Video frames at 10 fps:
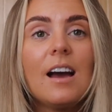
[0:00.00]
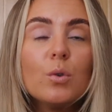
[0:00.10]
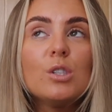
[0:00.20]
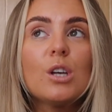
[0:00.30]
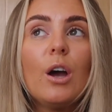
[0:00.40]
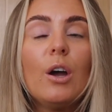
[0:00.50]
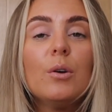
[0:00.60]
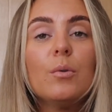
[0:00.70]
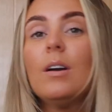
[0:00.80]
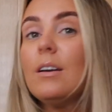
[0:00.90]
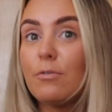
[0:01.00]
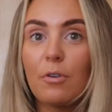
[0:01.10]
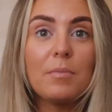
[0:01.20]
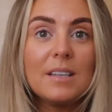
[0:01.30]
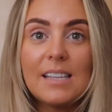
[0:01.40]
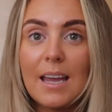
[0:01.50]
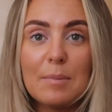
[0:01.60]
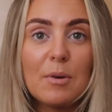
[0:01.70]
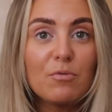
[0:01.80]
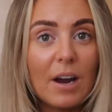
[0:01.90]
Also, from the
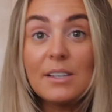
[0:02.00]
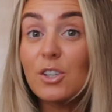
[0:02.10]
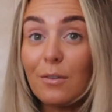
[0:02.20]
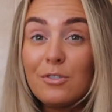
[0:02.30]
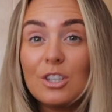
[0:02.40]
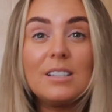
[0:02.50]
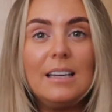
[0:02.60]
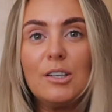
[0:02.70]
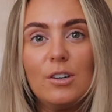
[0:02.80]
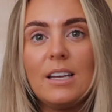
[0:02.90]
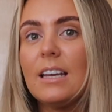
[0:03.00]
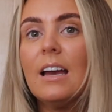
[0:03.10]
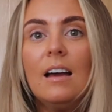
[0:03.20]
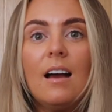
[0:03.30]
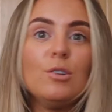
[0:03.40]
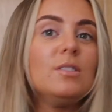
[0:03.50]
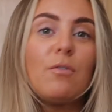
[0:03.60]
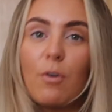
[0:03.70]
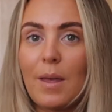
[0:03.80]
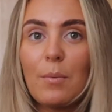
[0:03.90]
same range, I've just literally used
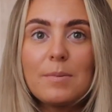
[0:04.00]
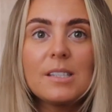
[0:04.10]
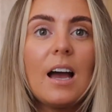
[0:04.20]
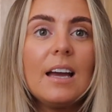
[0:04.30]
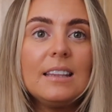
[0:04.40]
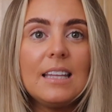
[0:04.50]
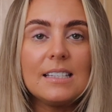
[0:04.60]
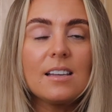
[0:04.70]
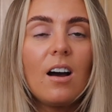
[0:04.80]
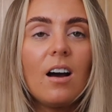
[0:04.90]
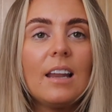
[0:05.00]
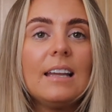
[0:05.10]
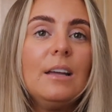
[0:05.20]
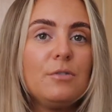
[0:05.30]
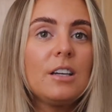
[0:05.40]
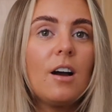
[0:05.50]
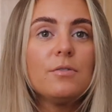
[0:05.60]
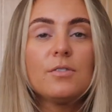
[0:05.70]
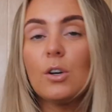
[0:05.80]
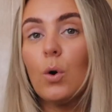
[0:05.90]
it from their website. These are like lifting
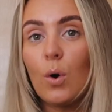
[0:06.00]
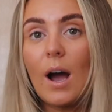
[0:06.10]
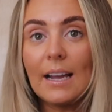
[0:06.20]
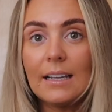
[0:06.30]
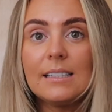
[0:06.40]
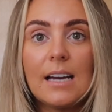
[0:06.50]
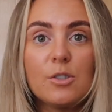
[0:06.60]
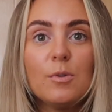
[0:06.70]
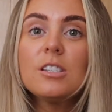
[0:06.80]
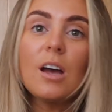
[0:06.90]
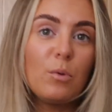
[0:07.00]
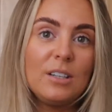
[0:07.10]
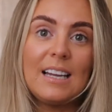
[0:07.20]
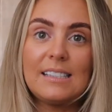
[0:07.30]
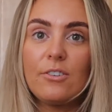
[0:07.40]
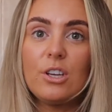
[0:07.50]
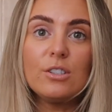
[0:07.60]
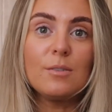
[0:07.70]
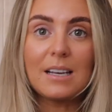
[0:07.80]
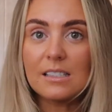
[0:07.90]
cuffs or ankle attachments. I wouldn't necessarily
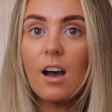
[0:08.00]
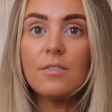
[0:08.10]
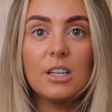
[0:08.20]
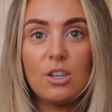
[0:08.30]
use them as cuffs.